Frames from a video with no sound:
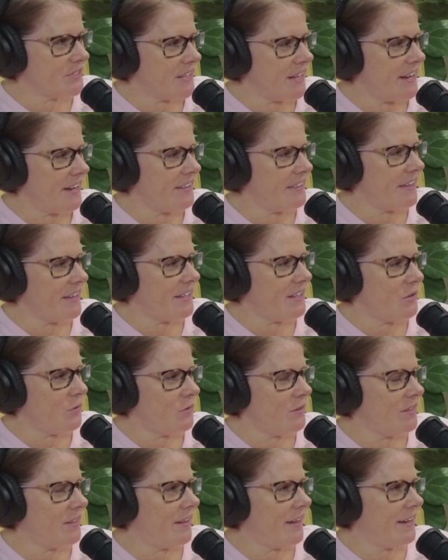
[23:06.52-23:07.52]
line that you
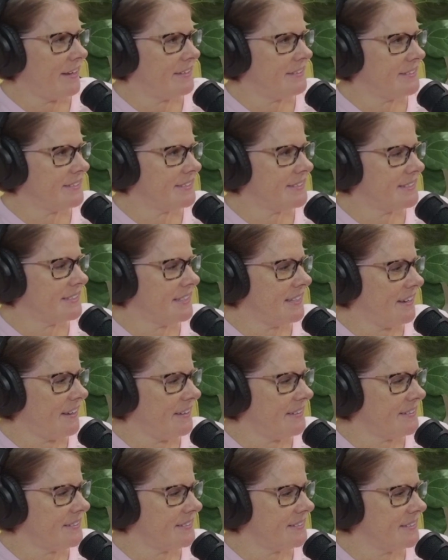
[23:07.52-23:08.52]
would like to see
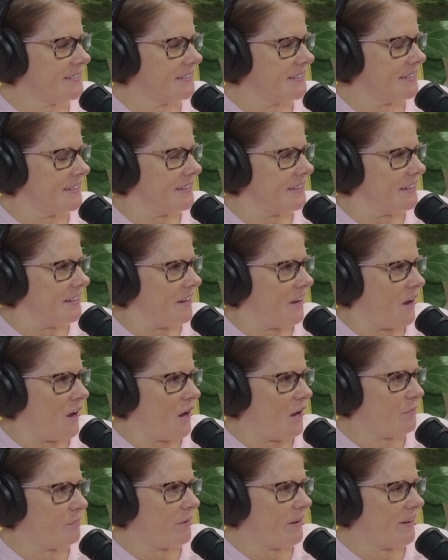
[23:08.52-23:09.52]
us
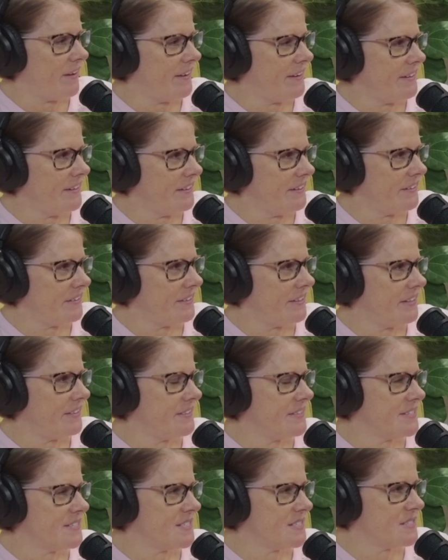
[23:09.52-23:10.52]
hop on in
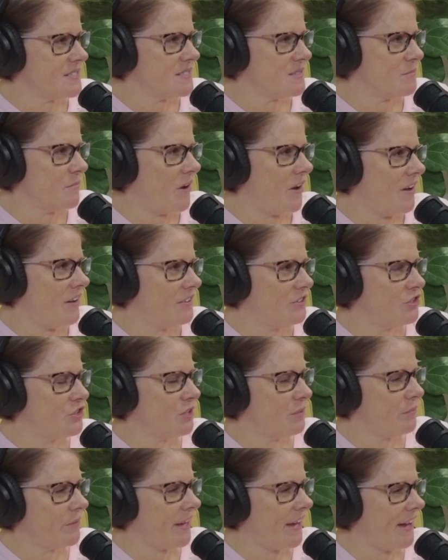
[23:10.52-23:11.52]
this small
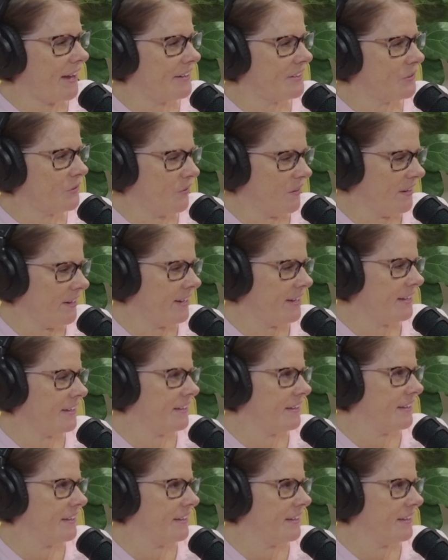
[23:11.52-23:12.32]
ship category?